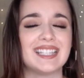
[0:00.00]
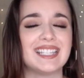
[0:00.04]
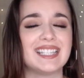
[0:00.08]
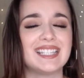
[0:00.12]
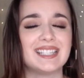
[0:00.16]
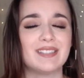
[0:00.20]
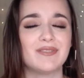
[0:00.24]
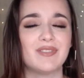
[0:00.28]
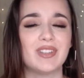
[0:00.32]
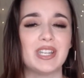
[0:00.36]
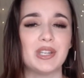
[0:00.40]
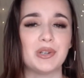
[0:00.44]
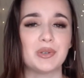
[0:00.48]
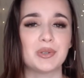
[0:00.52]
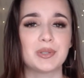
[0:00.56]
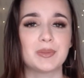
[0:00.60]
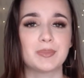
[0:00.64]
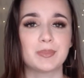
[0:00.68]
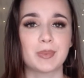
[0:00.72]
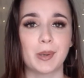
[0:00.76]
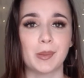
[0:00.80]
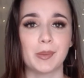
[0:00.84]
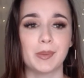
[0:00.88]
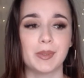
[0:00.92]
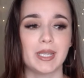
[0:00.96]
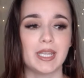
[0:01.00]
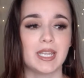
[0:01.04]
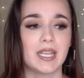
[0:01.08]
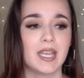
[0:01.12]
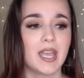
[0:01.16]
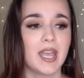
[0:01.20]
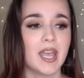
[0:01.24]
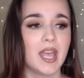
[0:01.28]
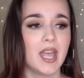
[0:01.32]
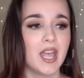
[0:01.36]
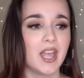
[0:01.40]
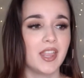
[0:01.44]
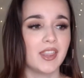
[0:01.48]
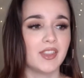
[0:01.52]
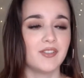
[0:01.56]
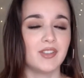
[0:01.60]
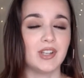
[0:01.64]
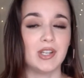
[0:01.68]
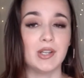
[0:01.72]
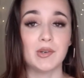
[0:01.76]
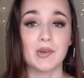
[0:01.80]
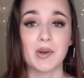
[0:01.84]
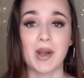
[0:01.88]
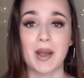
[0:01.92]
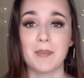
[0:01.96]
This video is probably the video